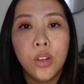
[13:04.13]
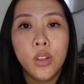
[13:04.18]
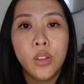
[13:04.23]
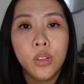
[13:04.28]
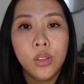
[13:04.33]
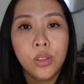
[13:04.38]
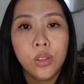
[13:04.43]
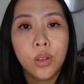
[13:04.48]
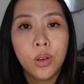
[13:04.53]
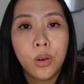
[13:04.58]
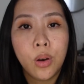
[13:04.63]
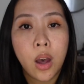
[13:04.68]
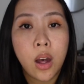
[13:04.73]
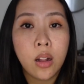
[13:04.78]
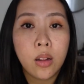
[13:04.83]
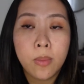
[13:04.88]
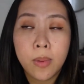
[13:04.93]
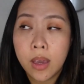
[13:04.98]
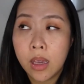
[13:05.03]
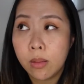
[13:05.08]
so
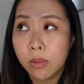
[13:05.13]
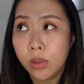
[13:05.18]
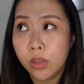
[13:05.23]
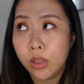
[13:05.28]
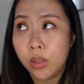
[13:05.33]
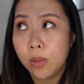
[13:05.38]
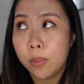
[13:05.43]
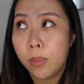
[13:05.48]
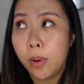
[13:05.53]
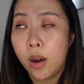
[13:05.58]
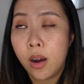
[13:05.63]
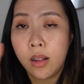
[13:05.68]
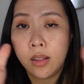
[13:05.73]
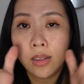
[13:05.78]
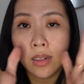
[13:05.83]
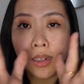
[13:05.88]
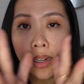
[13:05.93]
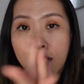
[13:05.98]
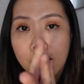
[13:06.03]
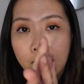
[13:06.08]
I'll be able to
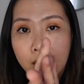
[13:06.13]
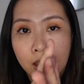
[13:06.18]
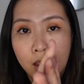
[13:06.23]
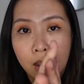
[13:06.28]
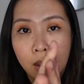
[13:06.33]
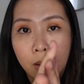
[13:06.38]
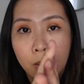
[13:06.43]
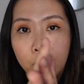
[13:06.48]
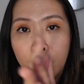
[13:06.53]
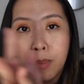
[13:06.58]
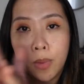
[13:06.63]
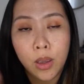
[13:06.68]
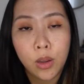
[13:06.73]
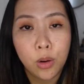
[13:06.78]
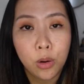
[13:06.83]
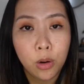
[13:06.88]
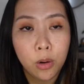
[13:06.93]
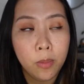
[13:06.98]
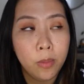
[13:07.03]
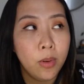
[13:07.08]
pollinate um, my
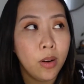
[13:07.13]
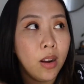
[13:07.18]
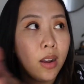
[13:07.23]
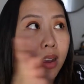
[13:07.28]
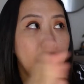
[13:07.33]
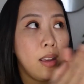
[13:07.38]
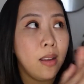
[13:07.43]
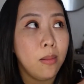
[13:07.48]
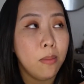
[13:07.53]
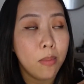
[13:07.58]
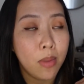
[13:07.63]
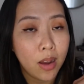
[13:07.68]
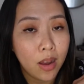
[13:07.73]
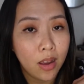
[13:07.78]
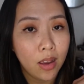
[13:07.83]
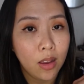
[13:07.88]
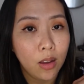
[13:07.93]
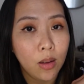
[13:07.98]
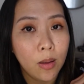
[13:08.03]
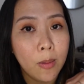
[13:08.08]
cuprea and
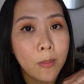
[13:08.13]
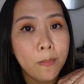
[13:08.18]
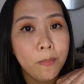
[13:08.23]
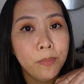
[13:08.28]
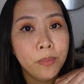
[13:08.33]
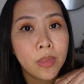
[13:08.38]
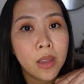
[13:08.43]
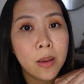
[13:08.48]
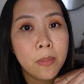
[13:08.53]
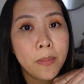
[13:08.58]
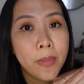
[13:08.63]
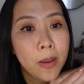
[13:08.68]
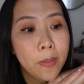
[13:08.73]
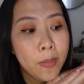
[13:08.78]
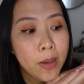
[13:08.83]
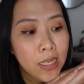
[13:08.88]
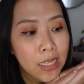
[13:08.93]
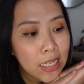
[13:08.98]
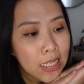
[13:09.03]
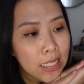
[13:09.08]
my my
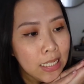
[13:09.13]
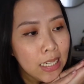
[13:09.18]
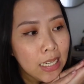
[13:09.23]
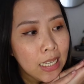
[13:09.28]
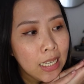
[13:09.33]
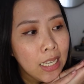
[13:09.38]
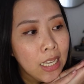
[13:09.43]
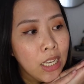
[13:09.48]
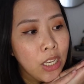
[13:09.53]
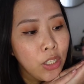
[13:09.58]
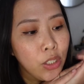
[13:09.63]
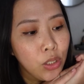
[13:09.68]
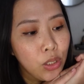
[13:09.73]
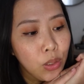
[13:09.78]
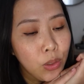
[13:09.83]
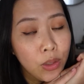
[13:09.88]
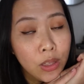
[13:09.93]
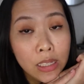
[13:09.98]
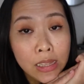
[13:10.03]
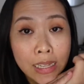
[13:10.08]
baginda.
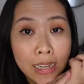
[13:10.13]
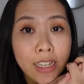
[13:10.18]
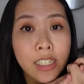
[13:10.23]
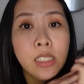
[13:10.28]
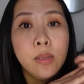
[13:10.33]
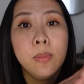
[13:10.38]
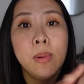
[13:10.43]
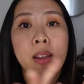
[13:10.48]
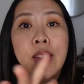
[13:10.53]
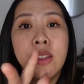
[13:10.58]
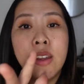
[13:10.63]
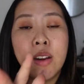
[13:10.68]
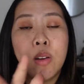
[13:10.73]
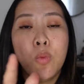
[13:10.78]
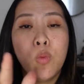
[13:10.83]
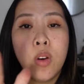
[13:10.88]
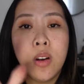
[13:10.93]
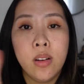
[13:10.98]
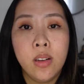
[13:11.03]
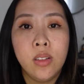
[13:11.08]
So the last plant that I
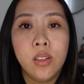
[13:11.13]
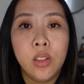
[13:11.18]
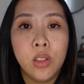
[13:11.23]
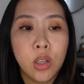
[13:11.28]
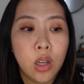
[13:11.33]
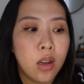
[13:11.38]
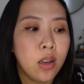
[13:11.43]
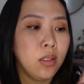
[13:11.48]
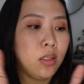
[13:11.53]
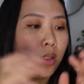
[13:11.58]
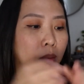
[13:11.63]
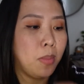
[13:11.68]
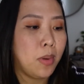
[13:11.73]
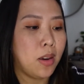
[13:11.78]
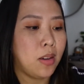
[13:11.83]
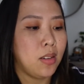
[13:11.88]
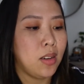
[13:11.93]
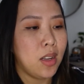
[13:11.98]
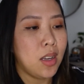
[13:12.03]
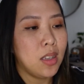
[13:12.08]
wanted to talk
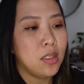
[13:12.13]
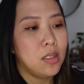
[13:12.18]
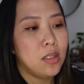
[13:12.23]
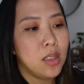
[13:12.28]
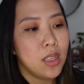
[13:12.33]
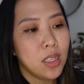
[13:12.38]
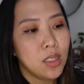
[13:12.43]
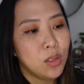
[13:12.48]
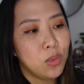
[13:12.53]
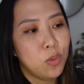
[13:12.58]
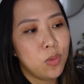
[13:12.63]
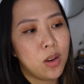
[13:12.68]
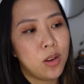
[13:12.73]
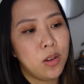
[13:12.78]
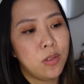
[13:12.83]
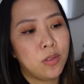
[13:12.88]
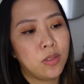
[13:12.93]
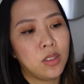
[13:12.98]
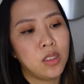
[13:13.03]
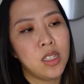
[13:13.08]
about is this one
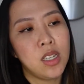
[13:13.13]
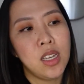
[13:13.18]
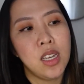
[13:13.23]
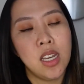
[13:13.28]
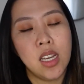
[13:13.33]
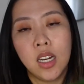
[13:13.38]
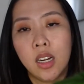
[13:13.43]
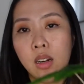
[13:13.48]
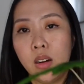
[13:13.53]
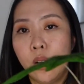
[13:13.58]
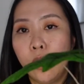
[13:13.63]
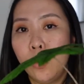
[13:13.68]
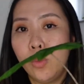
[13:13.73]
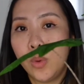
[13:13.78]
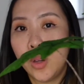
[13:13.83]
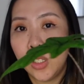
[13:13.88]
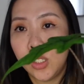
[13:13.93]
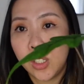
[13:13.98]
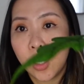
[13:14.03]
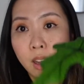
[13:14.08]
over here,
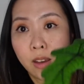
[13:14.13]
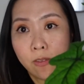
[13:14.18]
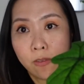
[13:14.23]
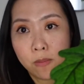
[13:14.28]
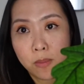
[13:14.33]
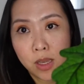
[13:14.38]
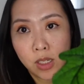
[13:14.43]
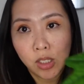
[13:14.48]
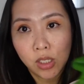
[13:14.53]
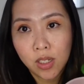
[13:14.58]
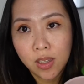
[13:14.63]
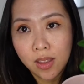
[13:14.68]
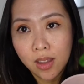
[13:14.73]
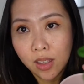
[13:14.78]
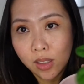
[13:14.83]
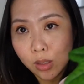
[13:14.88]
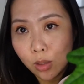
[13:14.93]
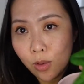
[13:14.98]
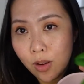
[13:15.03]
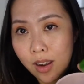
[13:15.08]
which I've mentioned
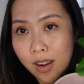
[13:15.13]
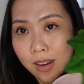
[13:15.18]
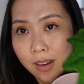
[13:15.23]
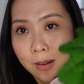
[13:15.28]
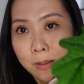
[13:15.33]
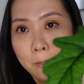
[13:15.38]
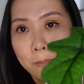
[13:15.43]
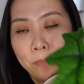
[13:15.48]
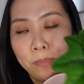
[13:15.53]
this one